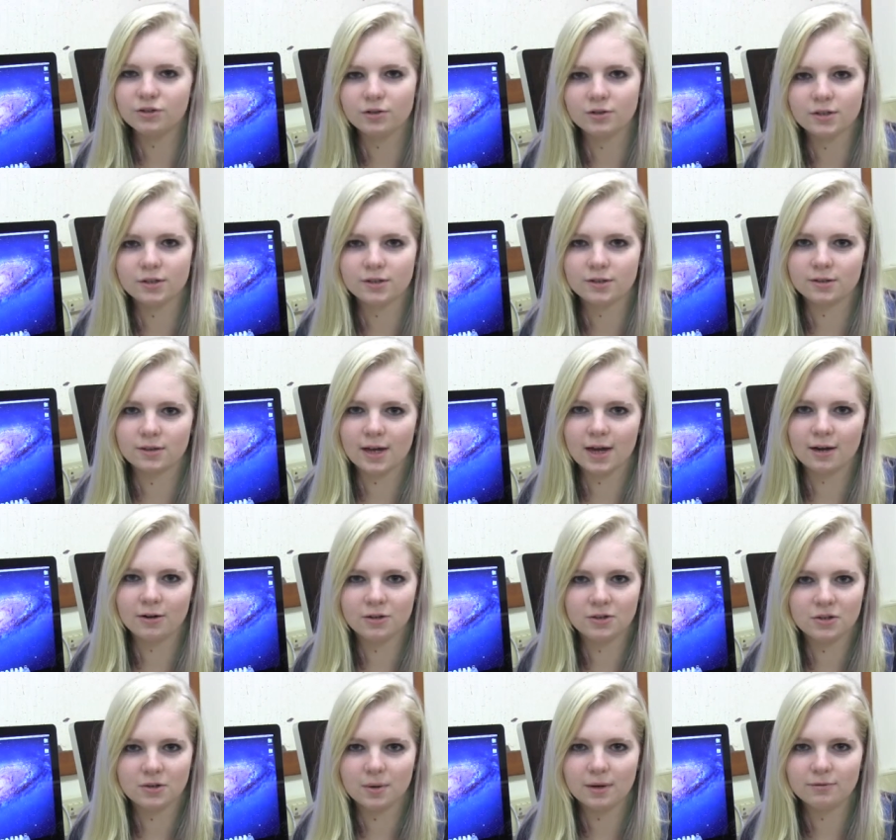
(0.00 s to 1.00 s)
us how to
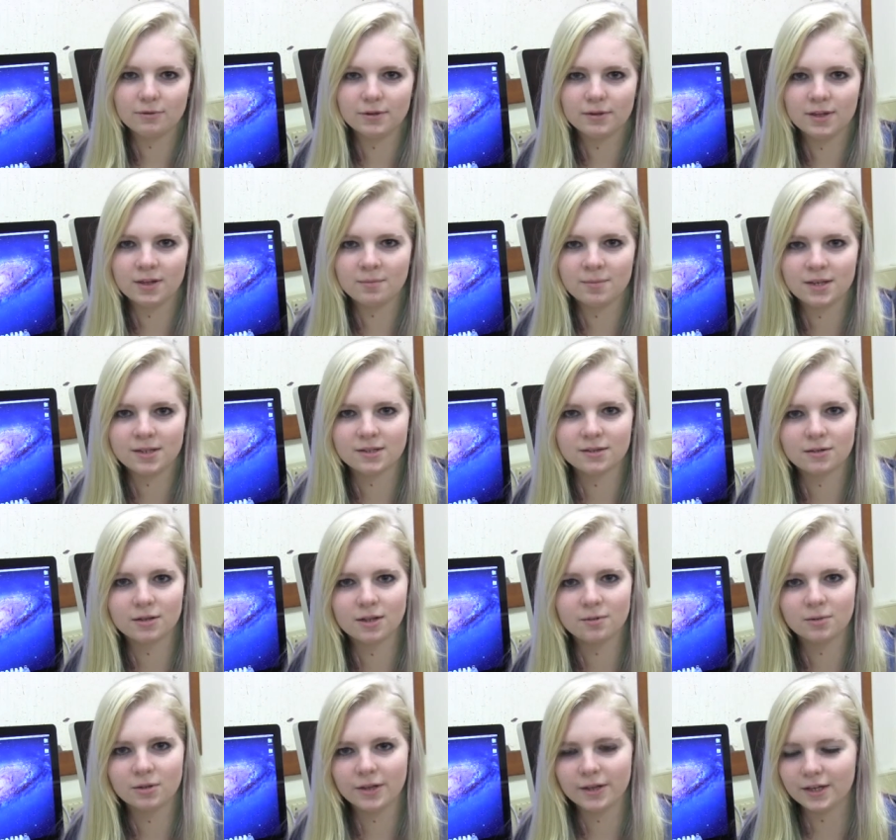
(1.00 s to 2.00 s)
do everything basically,
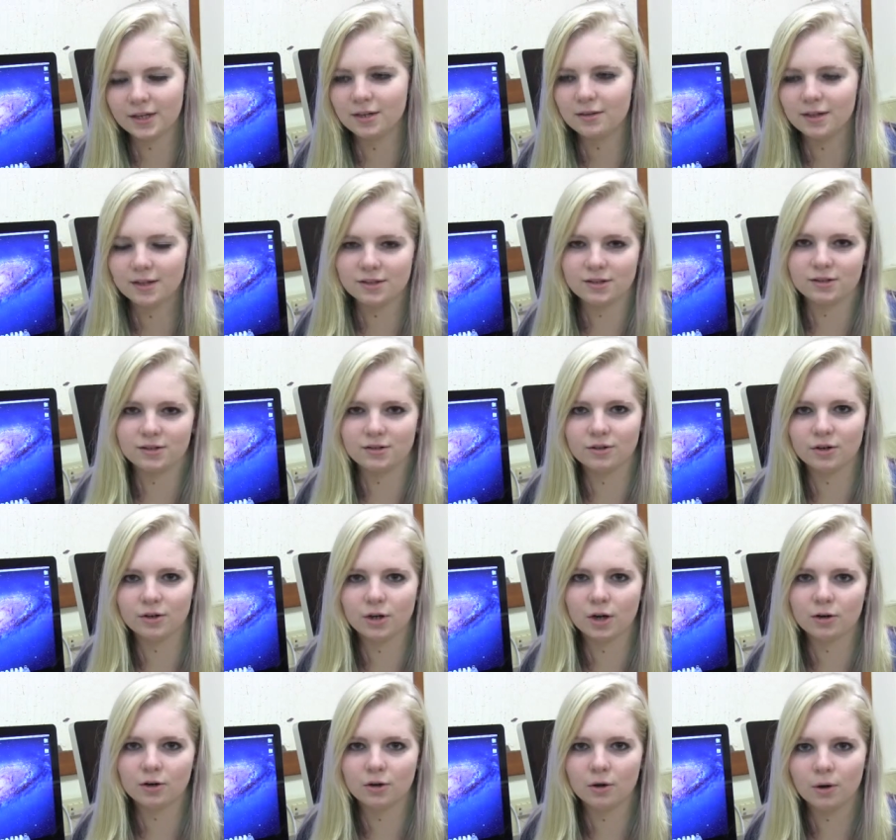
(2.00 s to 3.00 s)
but like he lets us learn
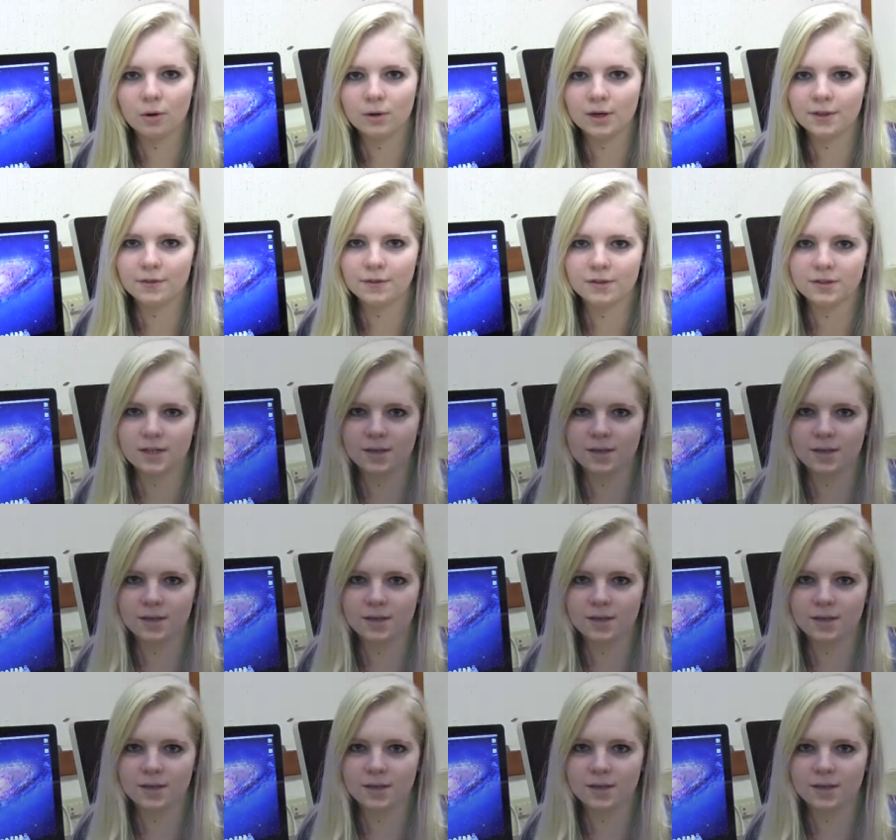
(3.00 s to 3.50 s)
on our own at the same